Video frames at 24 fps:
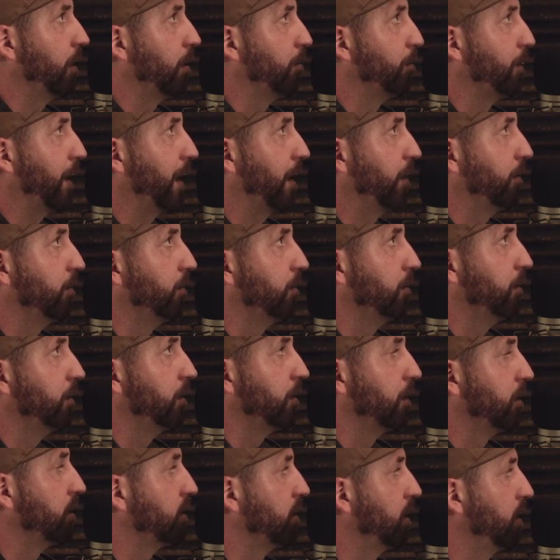and about
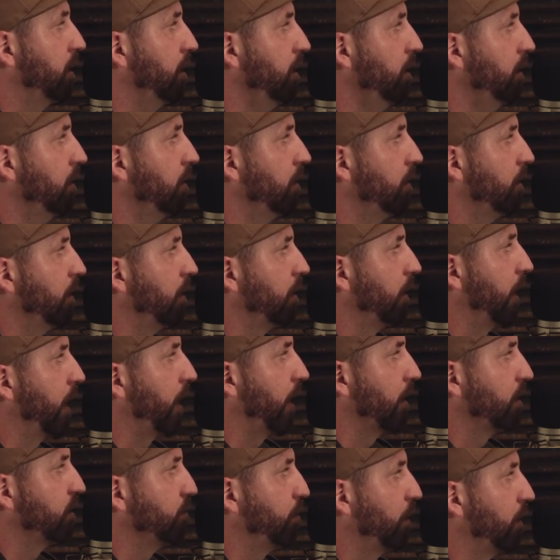in the city and like
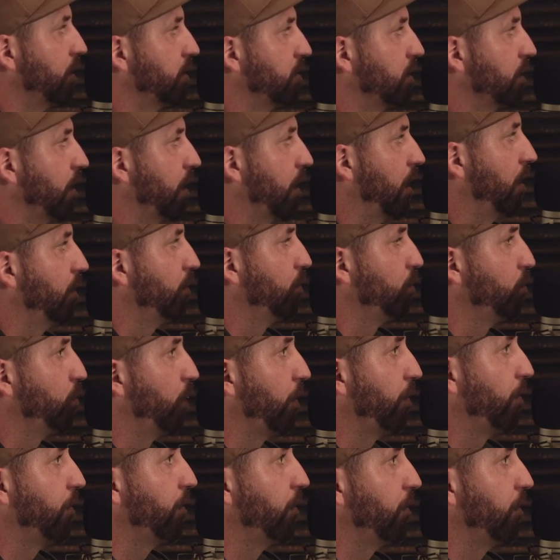experiencing art. Wait, is